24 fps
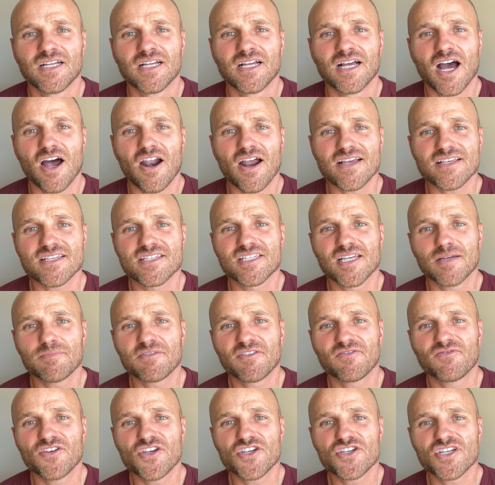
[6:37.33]
All right,
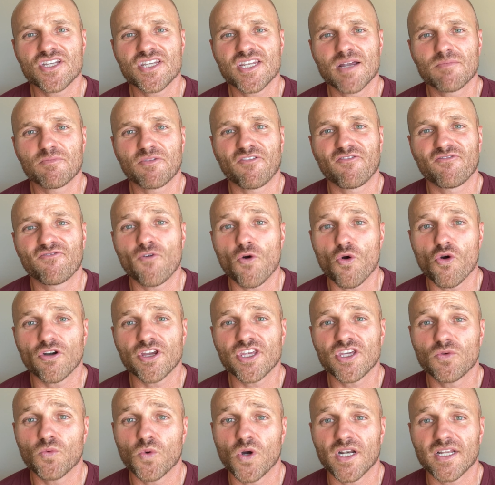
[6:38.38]
subdivision number 4
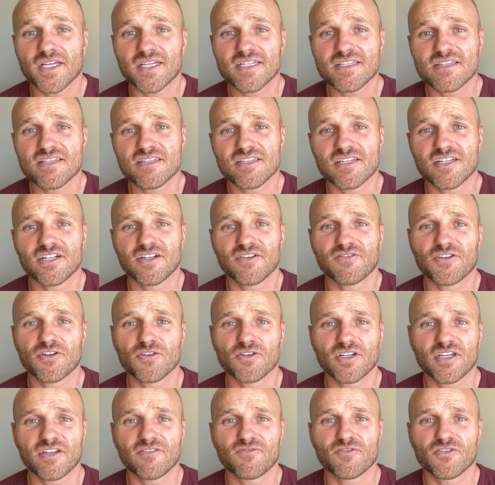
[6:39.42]
you want to consider if you're
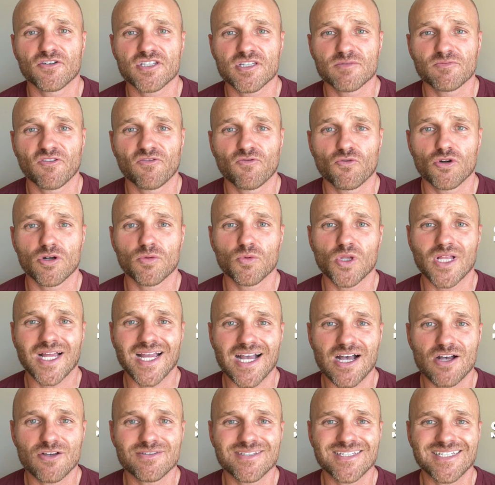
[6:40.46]
looking for some affordable
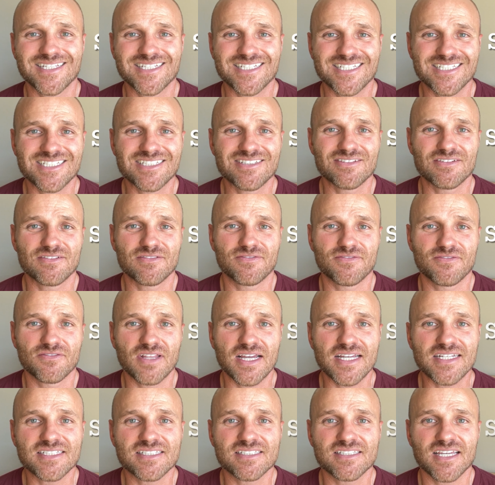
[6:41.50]
housing in
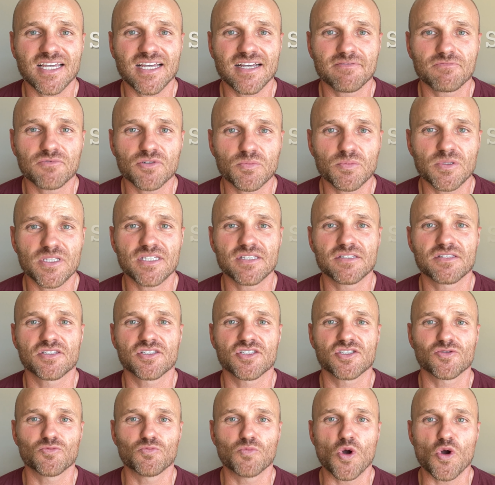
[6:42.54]
Flagstaff would be
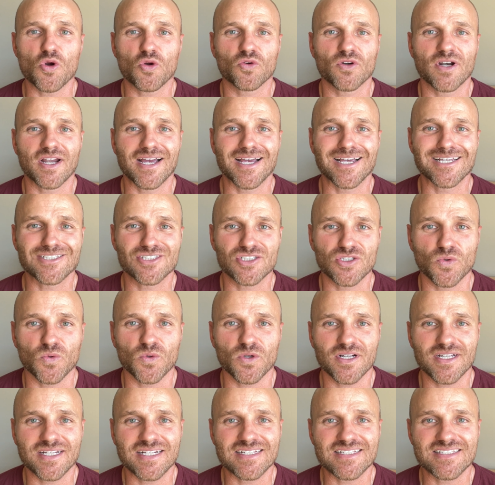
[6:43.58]
Smoke Rise. So
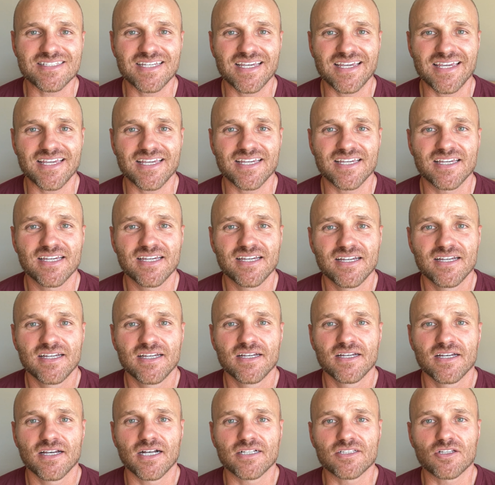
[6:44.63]
we're going to take
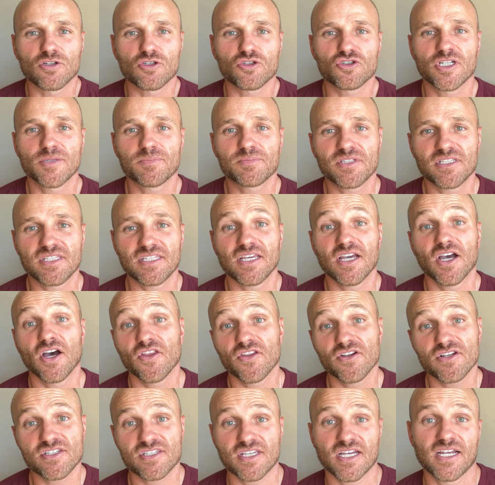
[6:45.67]
a little trip to the
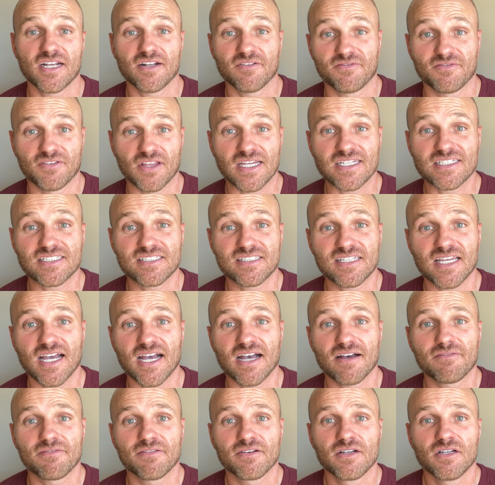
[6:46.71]
other side of
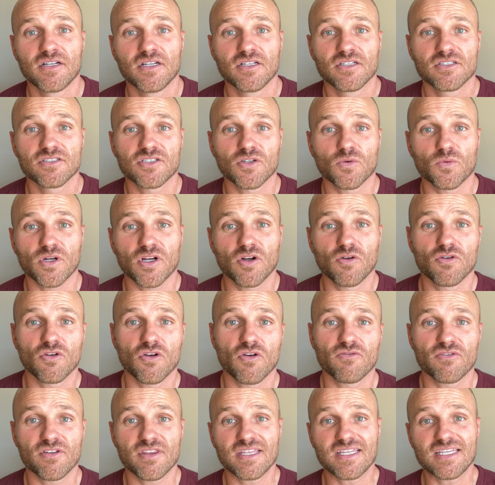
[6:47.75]
Flagstaff. So we're going
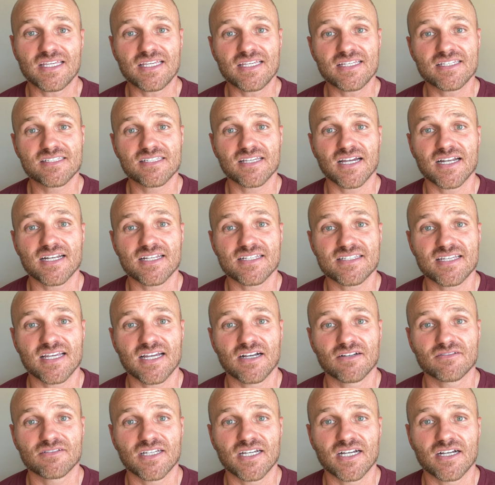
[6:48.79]
over to the east side of
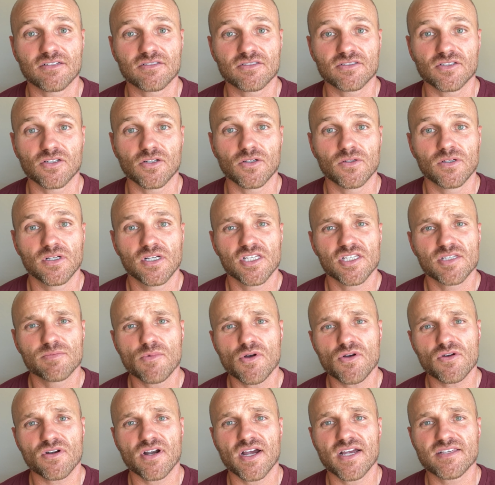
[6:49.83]
town now. So
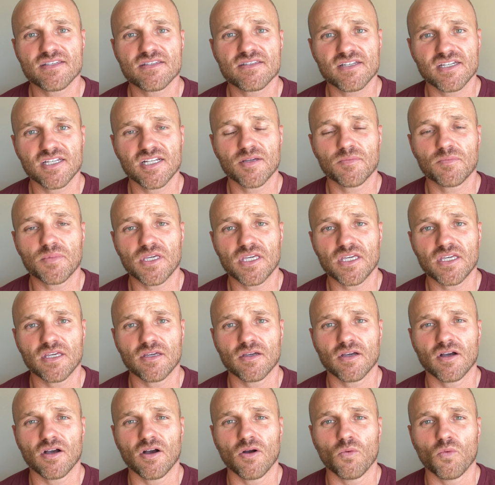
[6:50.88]
Smoke Rise is going to
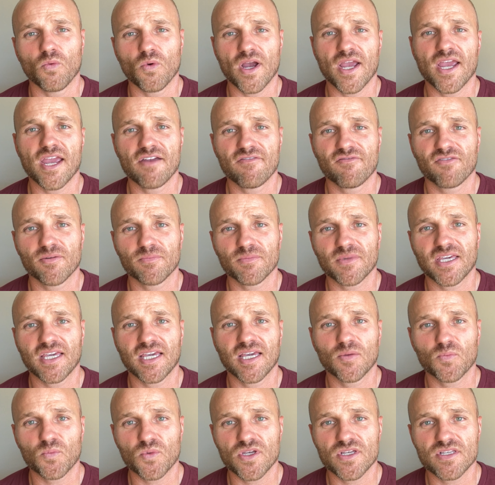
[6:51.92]
be away from
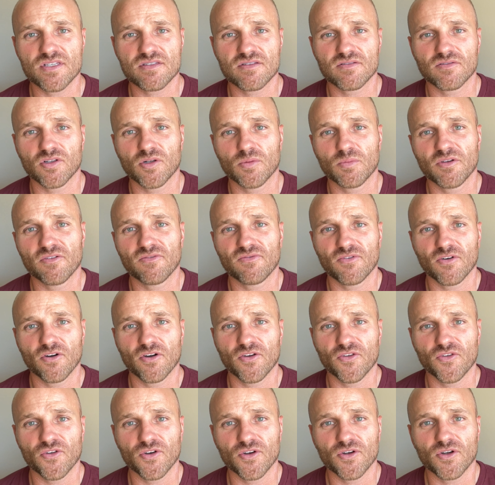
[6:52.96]
campus, a little bit
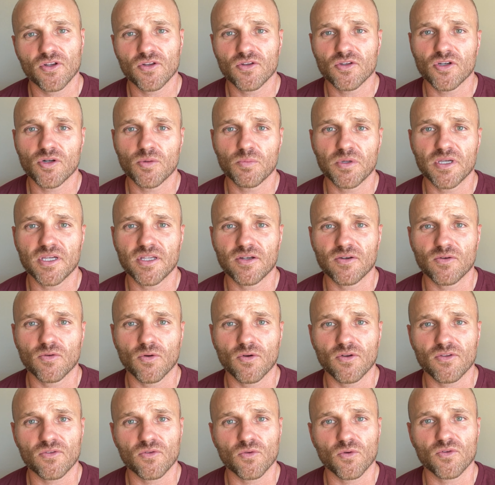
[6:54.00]
farther, a little bit
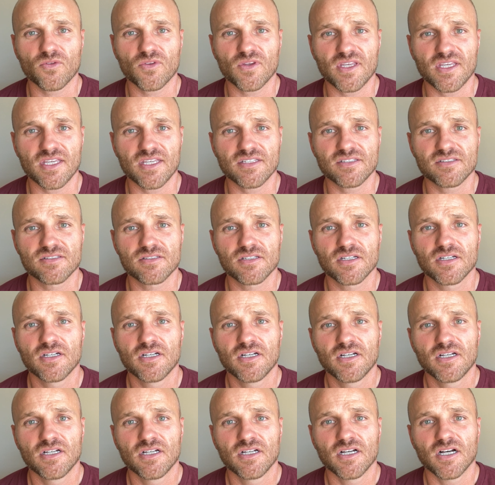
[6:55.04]
northeast
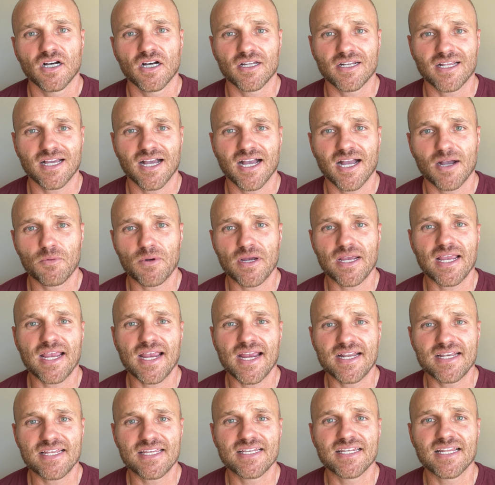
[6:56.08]
on Highway
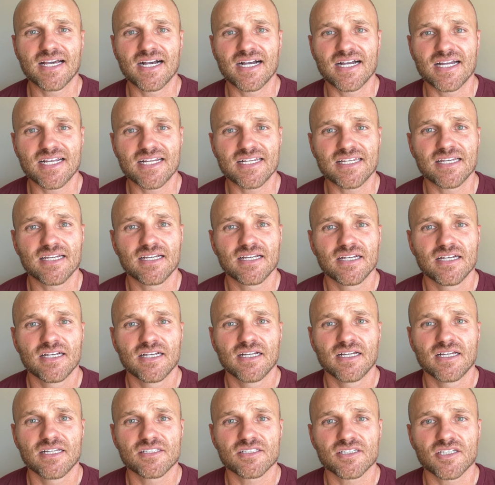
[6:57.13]
89.
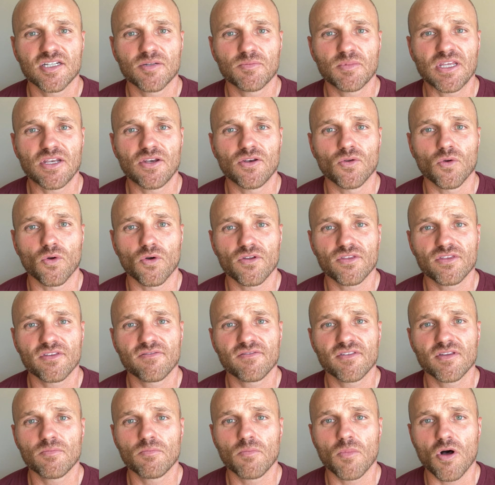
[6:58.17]
It's going to be north
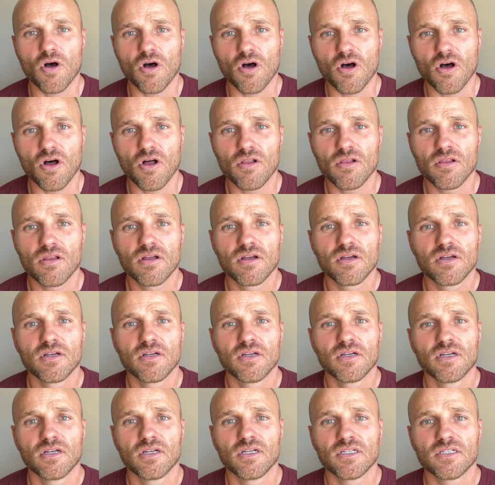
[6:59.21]
of the mall.
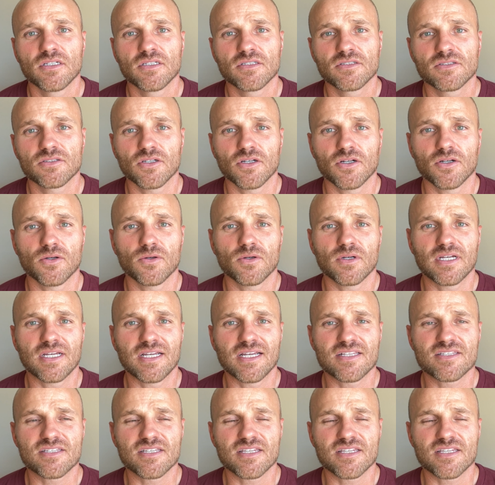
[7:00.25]
So it's a